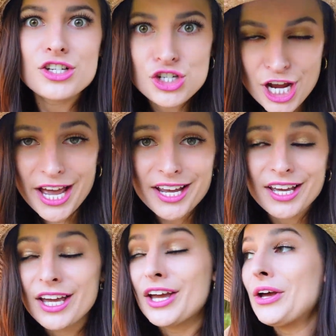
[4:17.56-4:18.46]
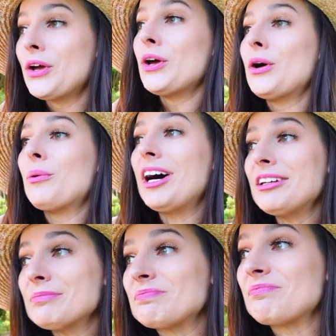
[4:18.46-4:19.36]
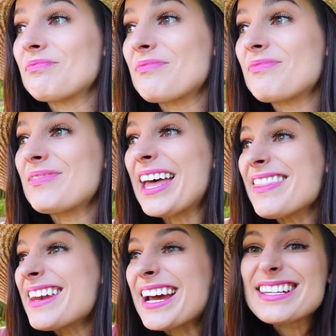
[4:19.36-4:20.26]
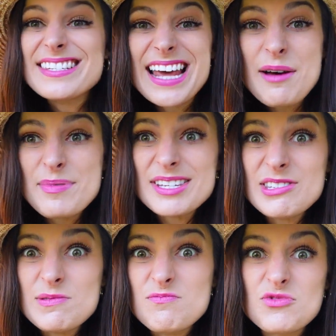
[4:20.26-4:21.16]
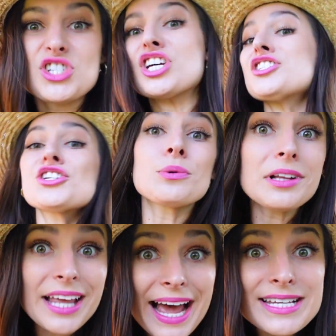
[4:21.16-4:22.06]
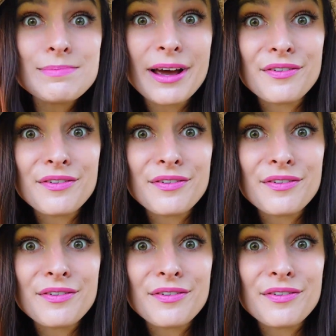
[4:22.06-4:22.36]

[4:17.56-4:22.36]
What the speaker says: check. Well, then the next step is just to relax, my